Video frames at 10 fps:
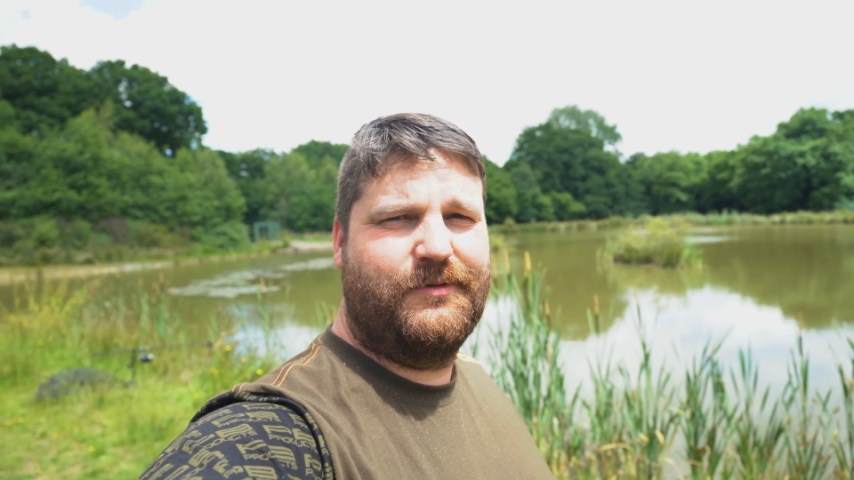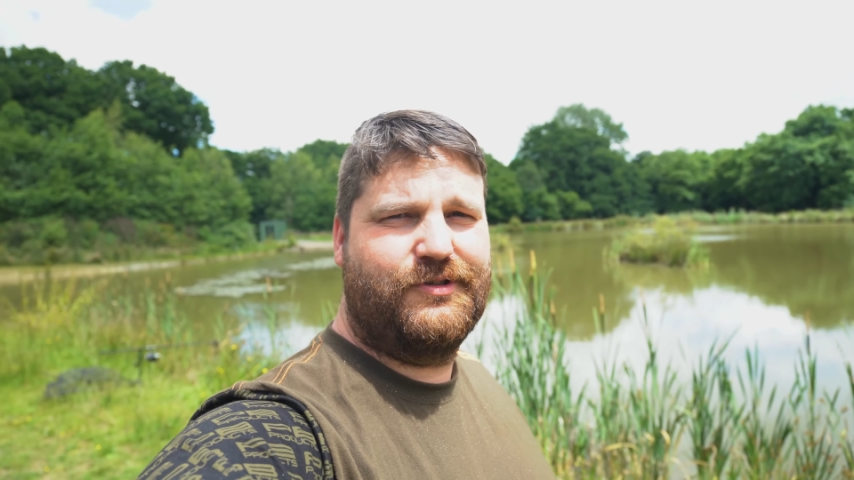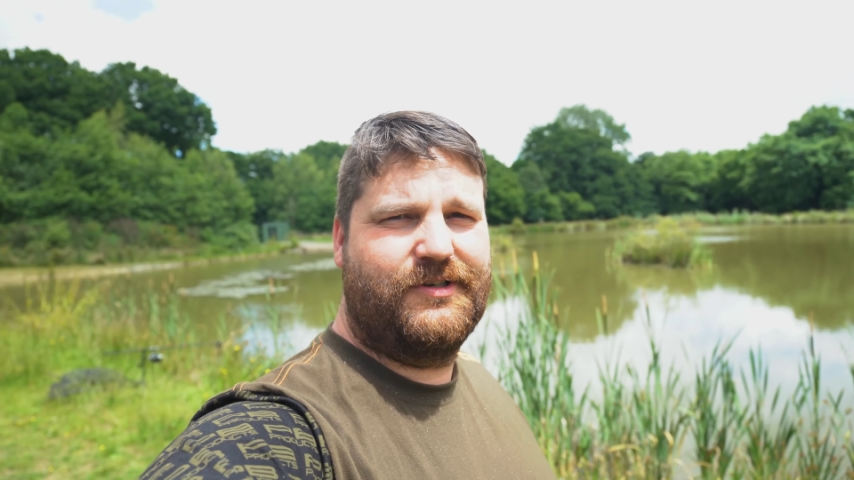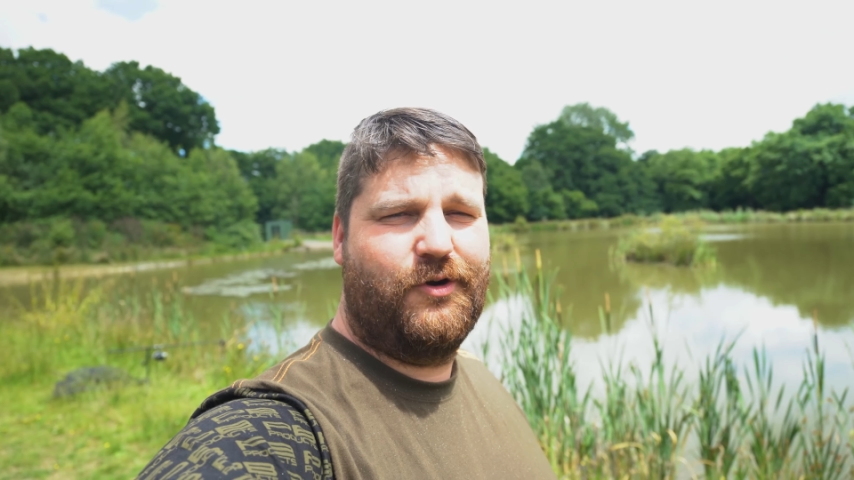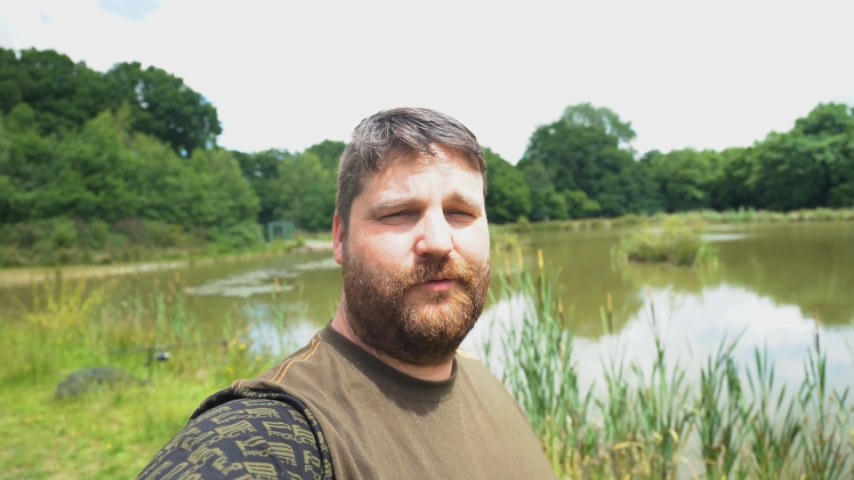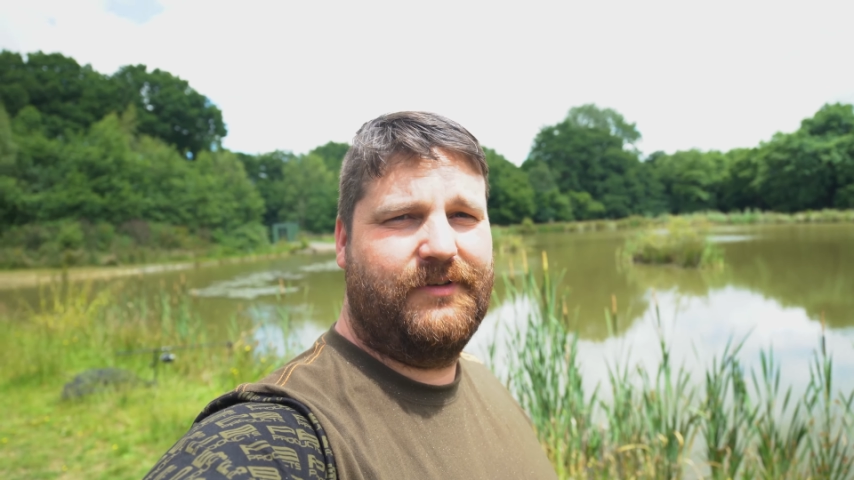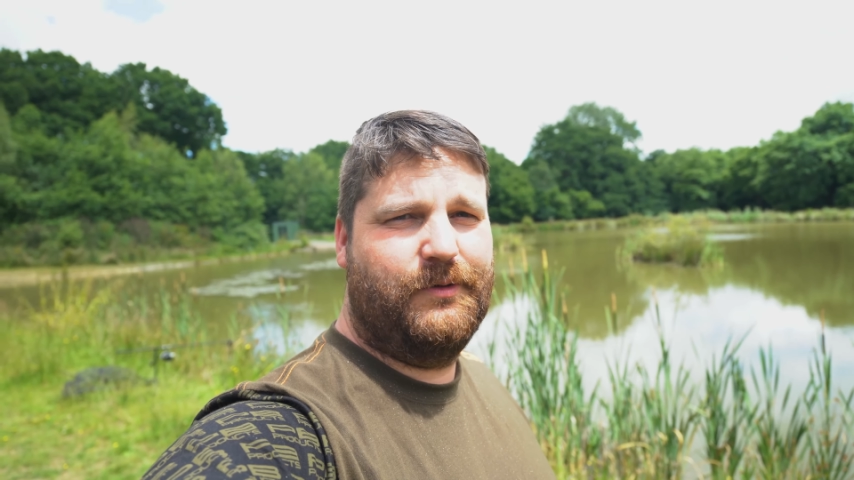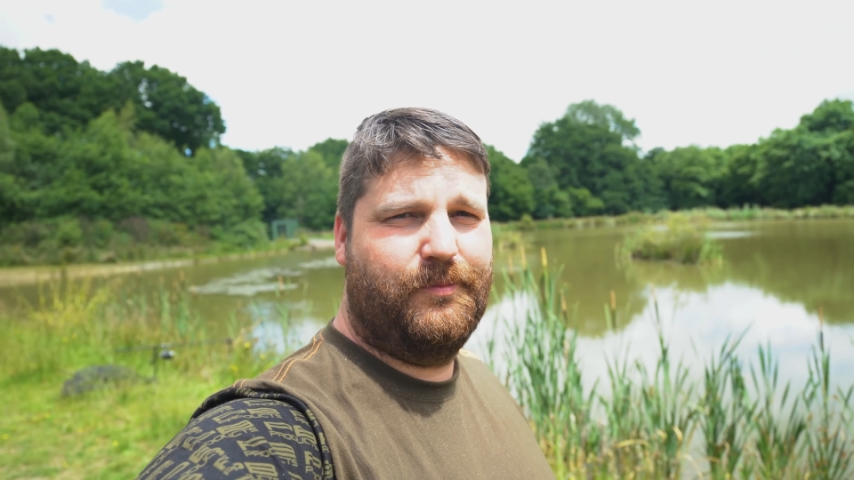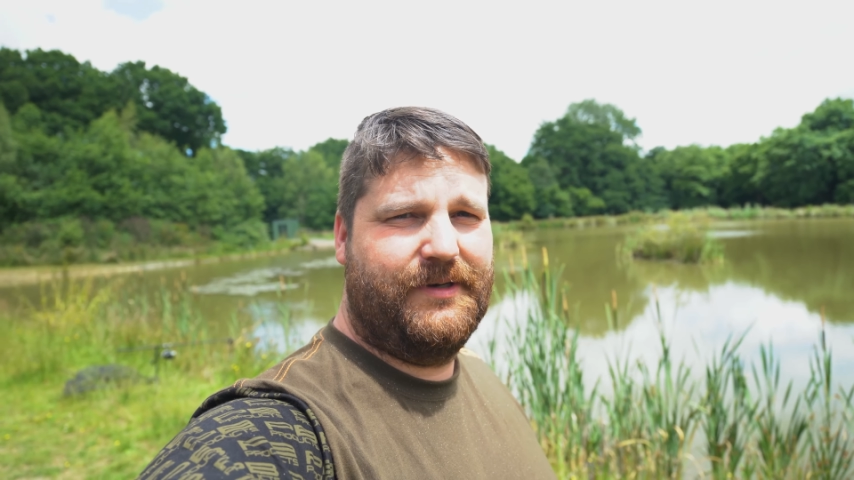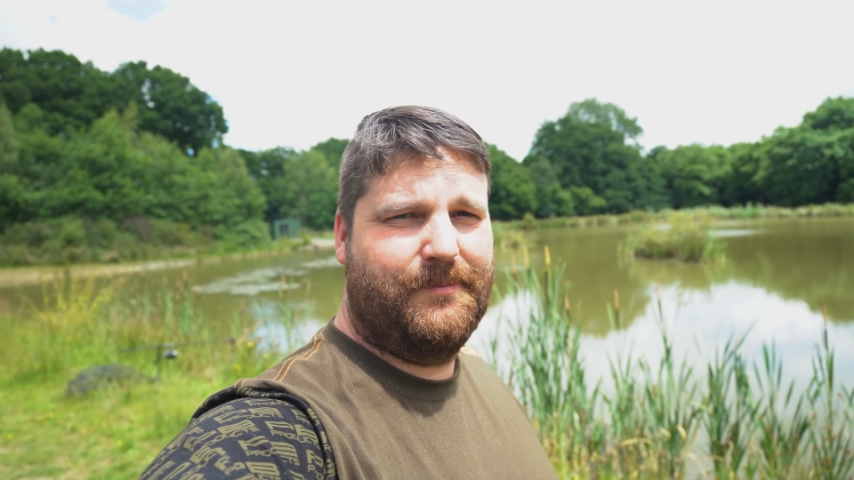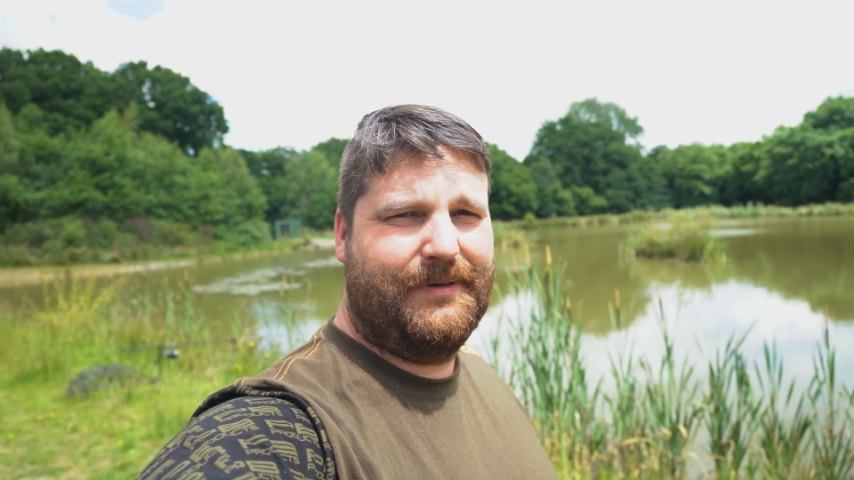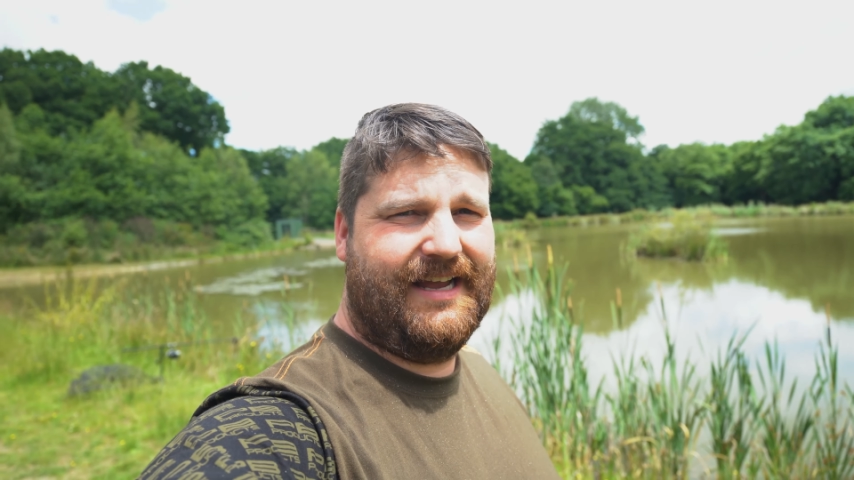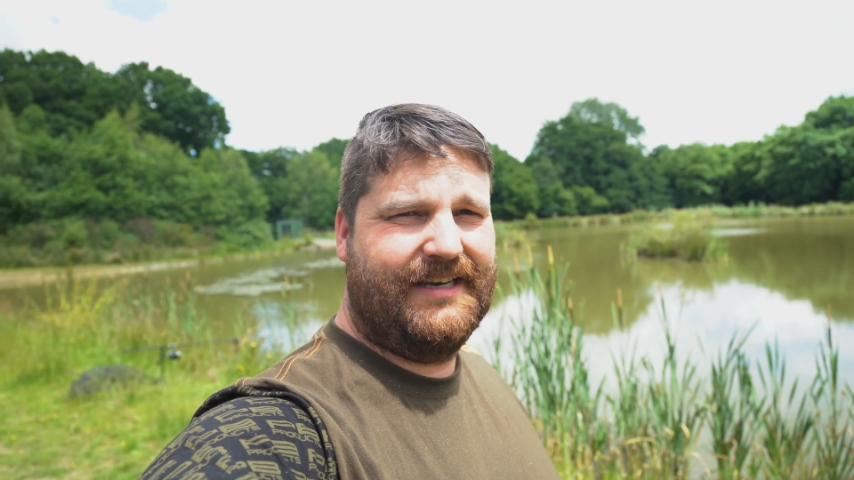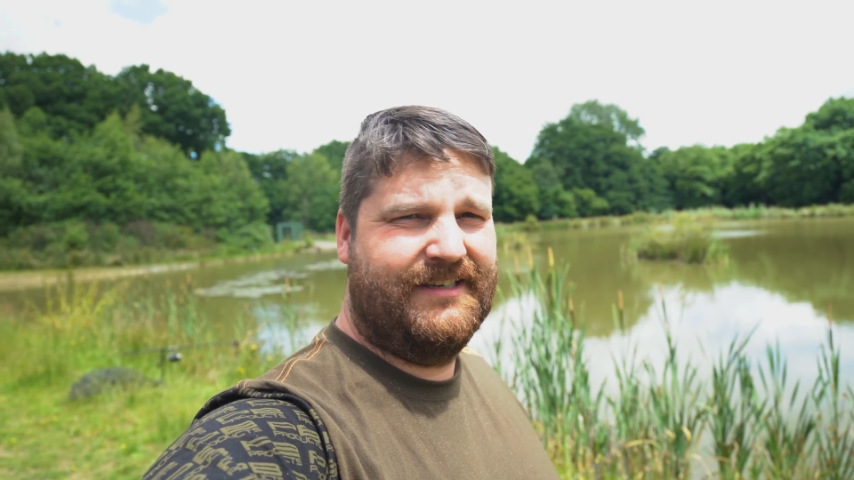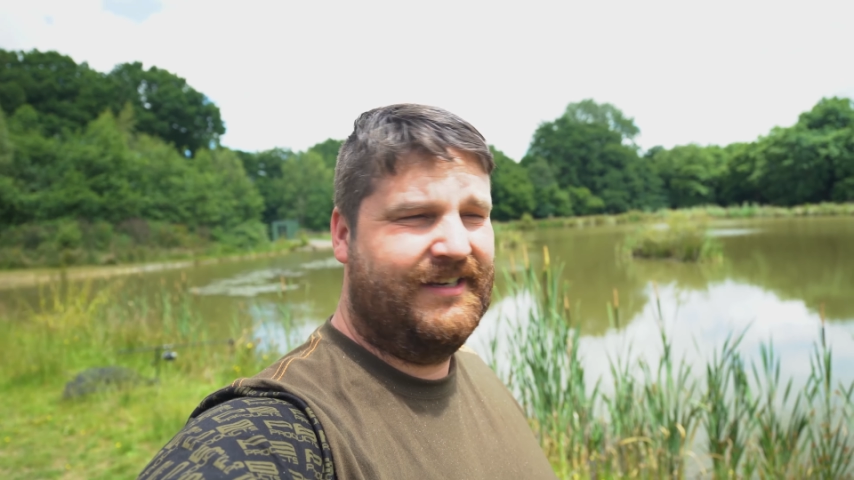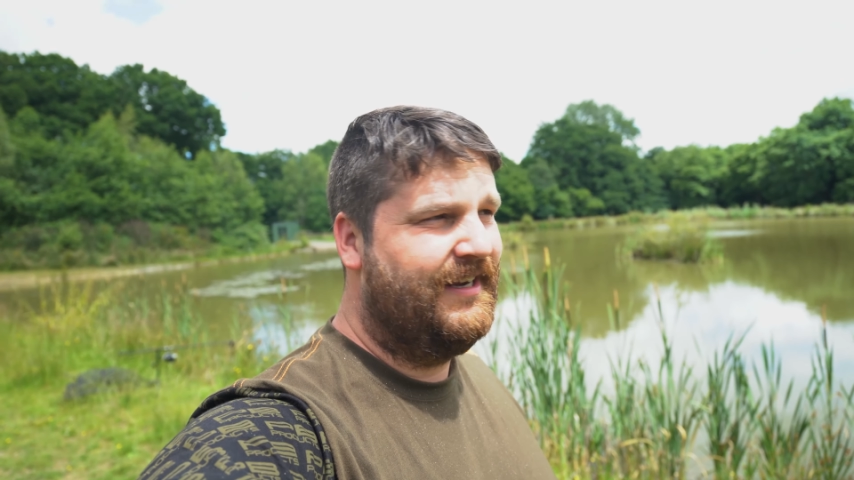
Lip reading: which hopefully will be the plan.